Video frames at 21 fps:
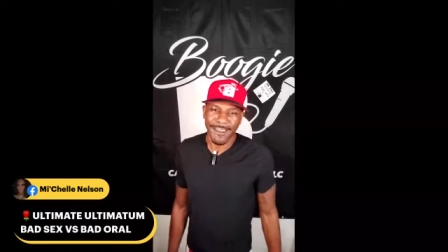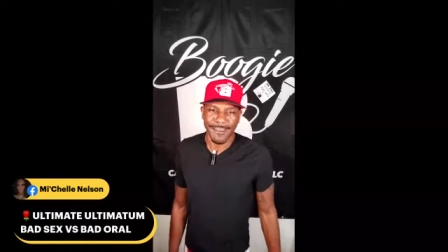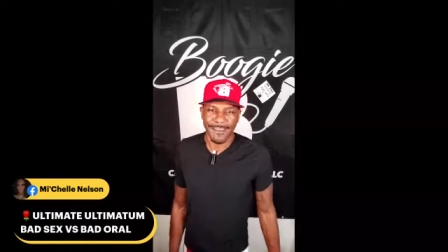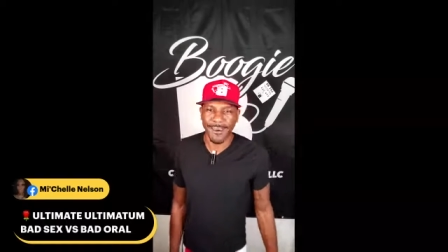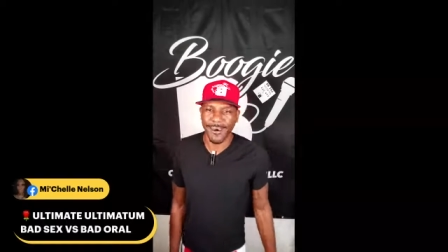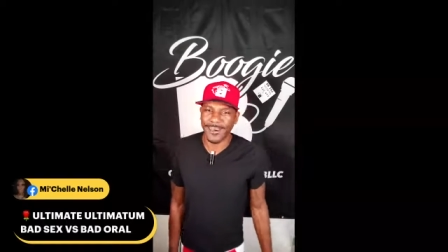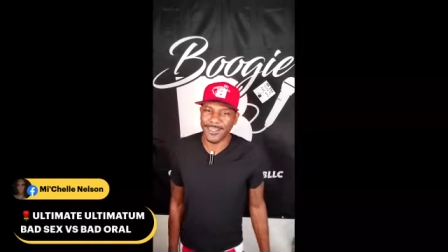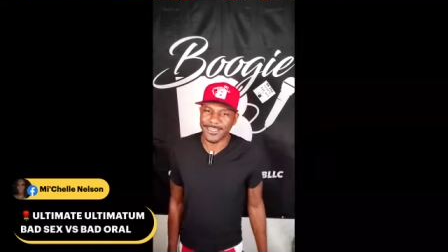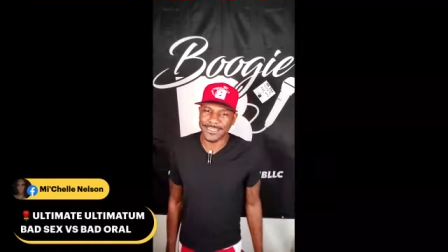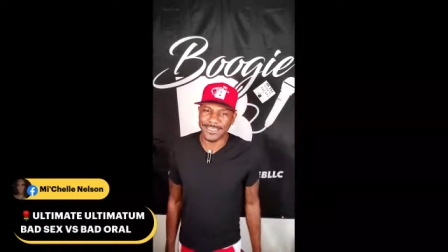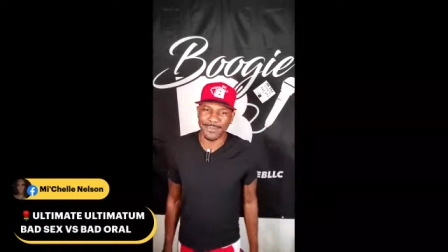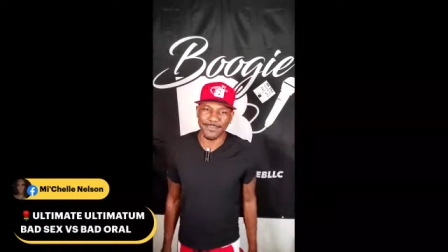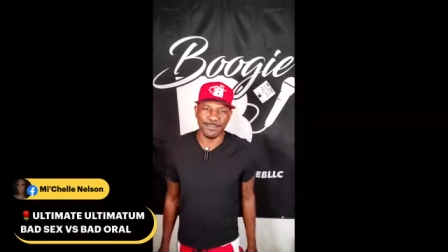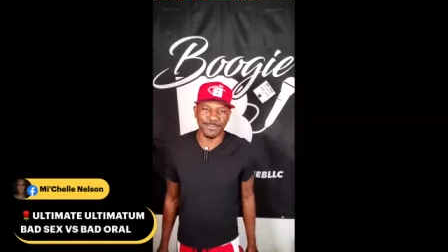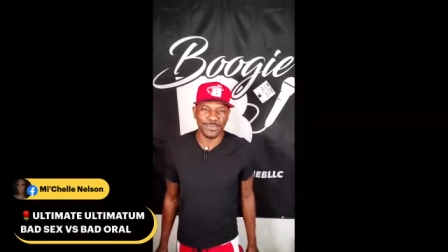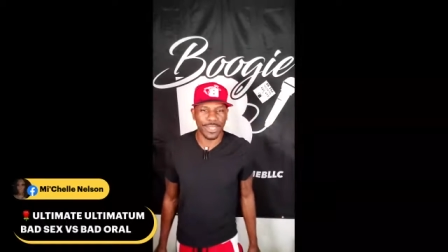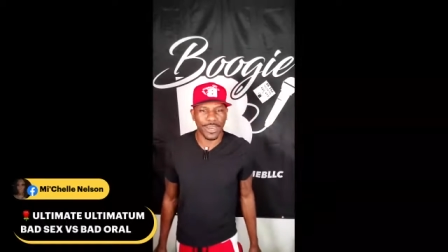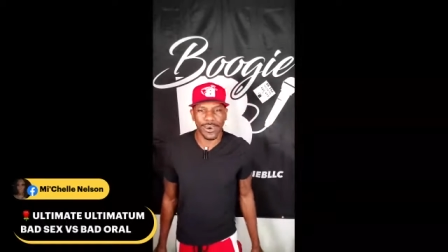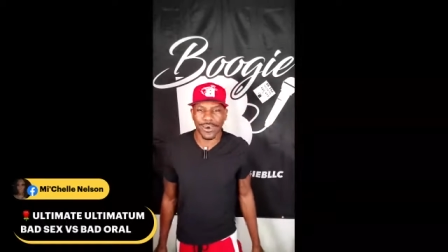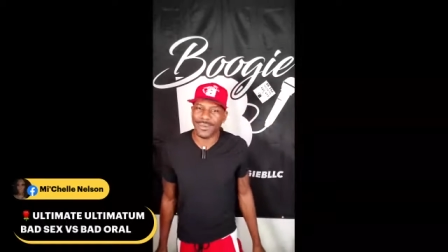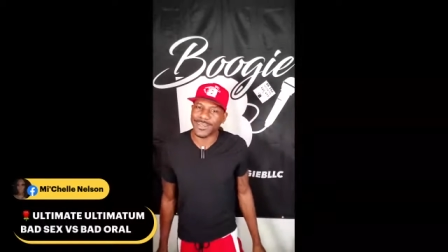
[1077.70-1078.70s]
Y'all, some,
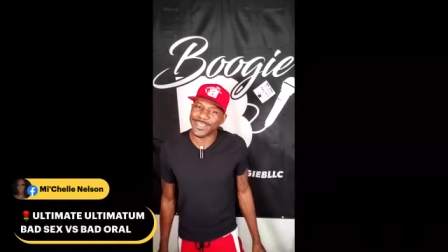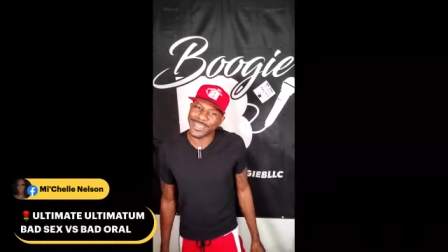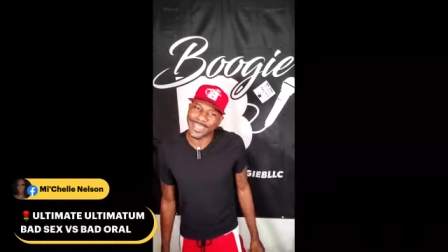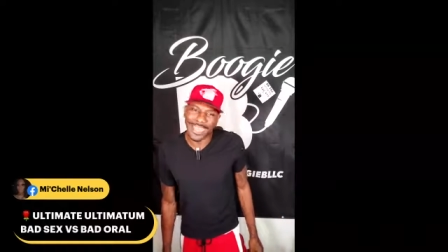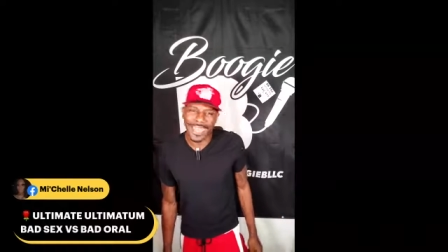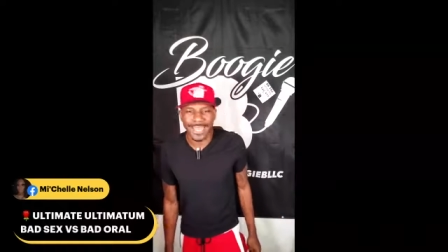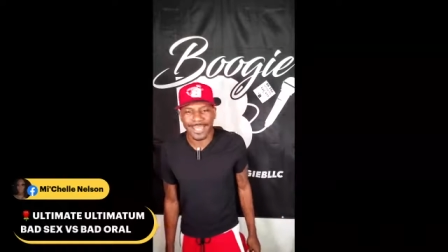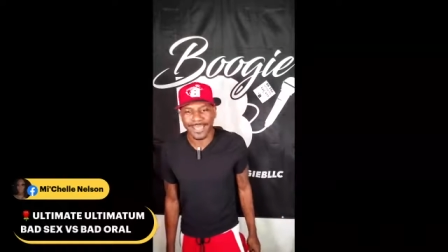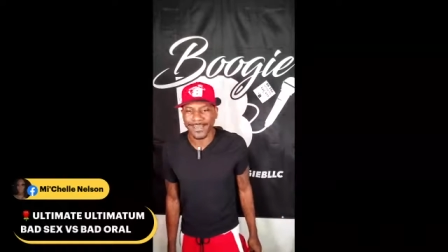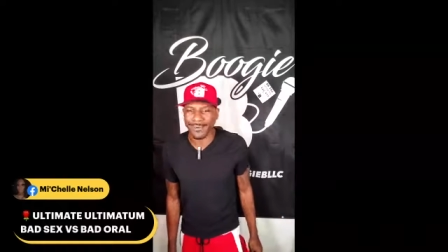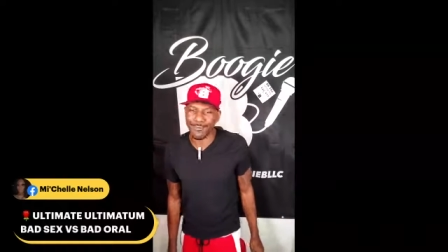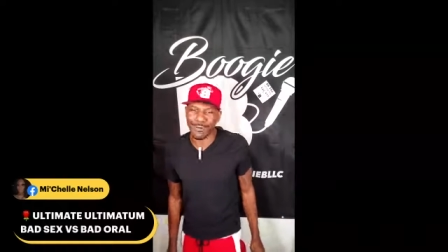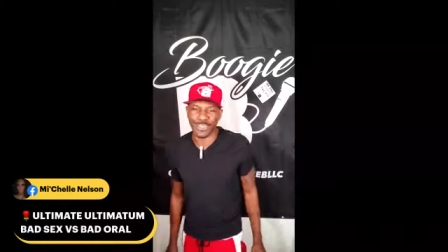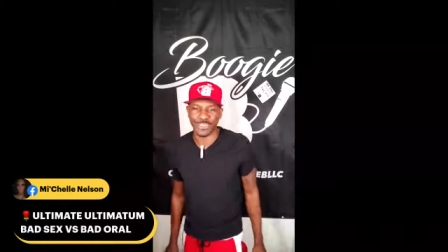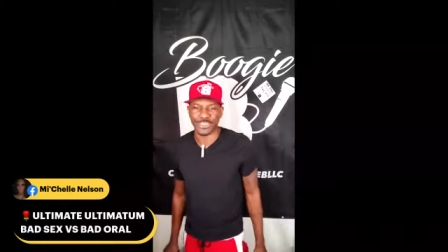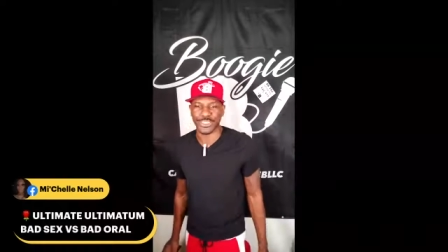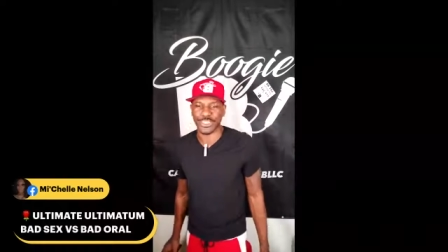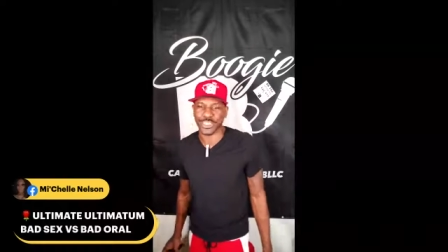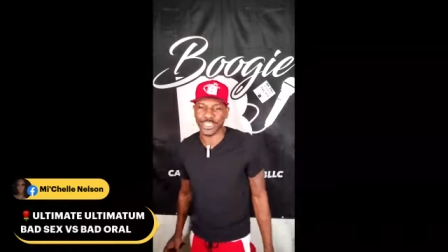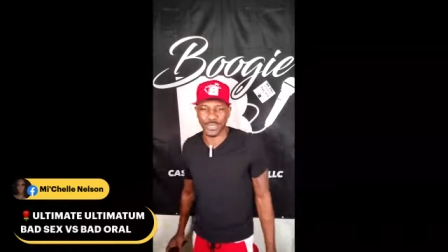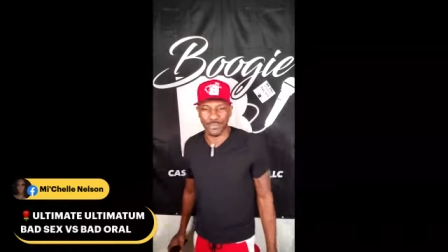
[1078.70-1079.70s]
y'all the cat
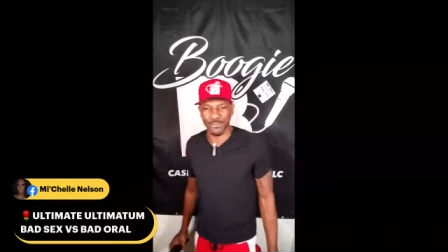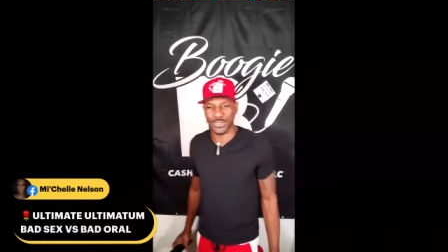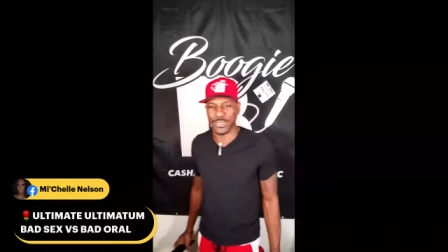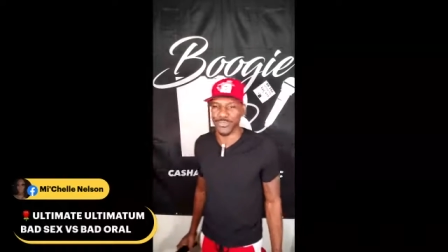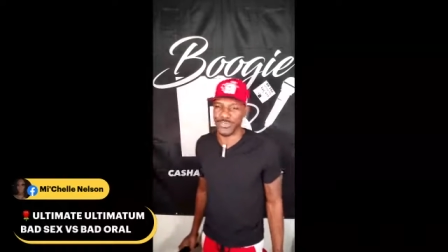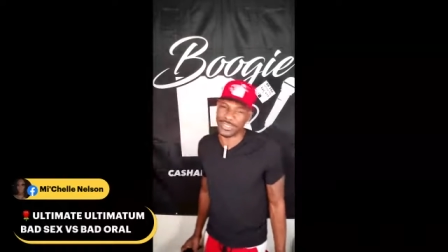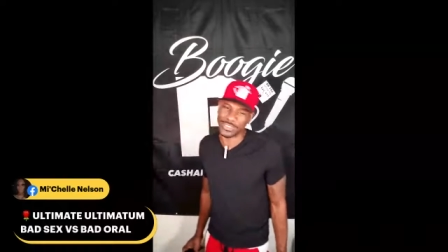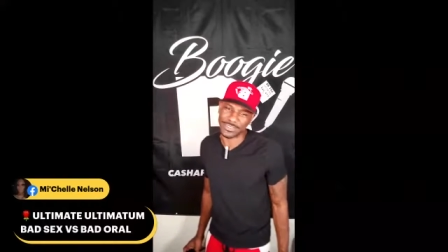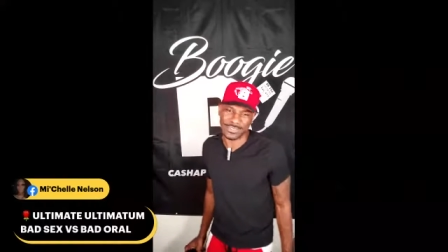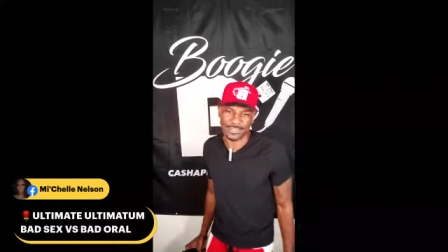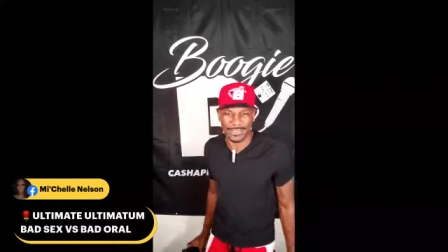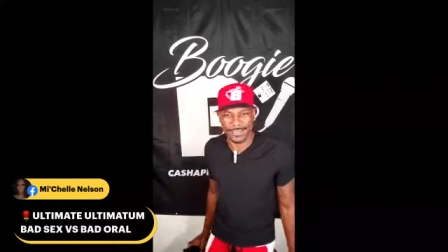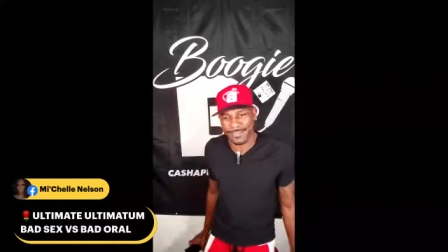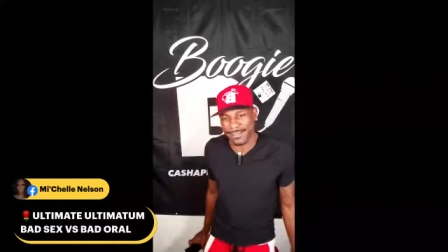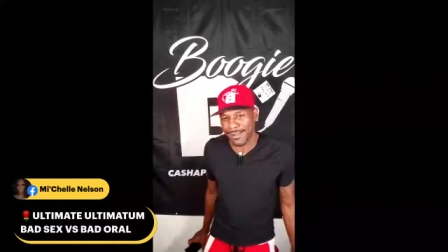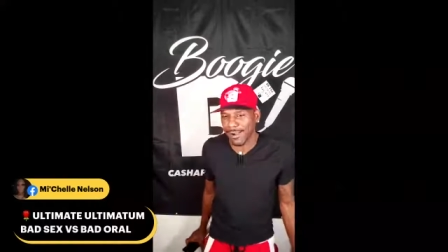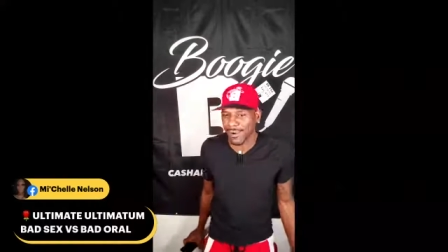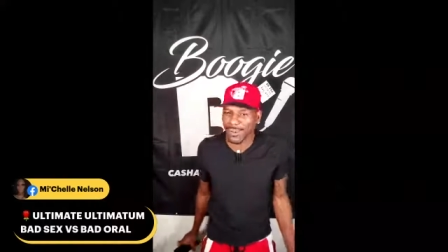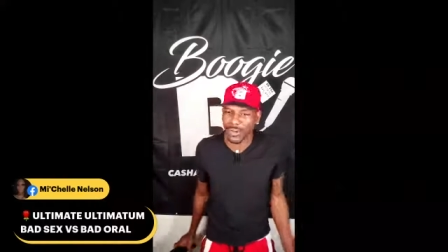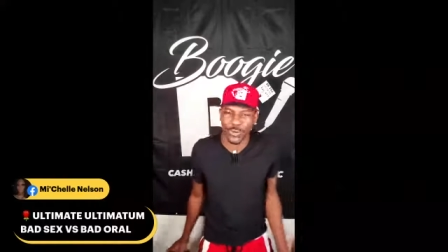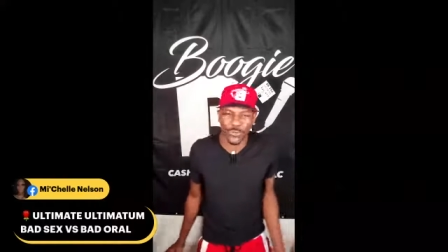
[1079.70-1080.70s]
crunching community.
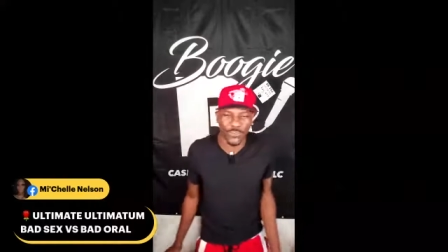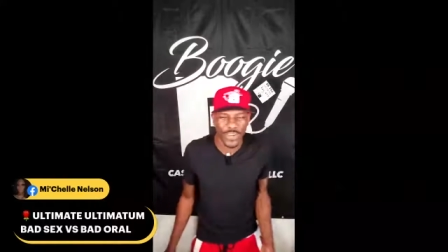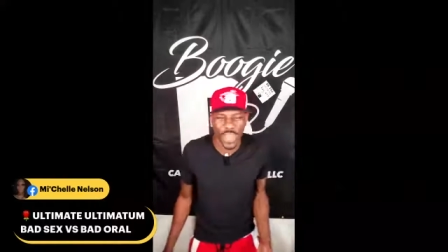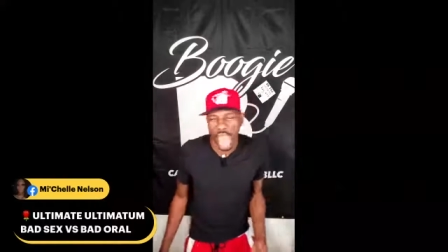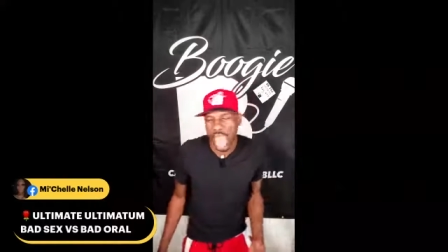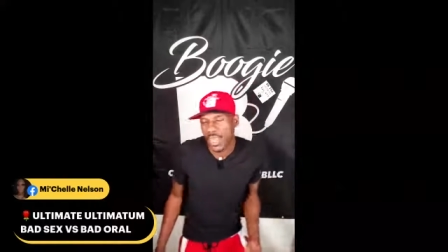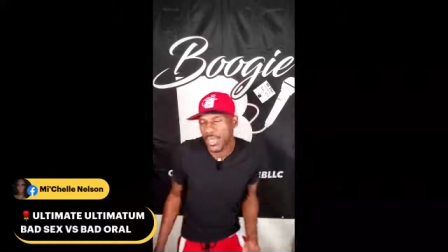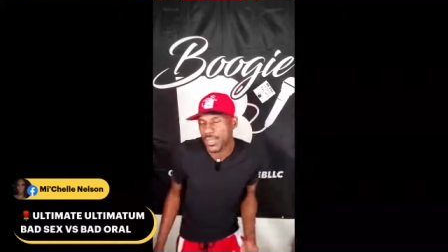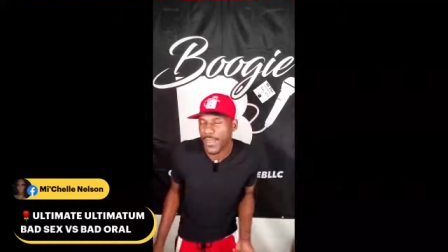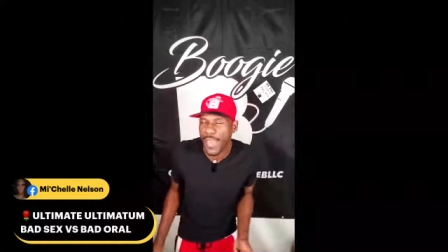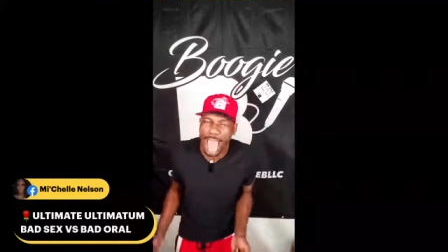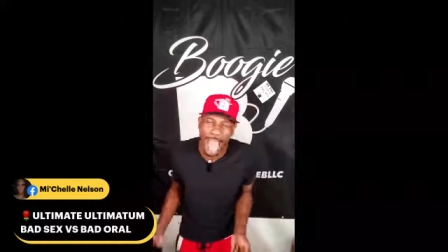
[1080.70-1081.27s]
Y'all over there.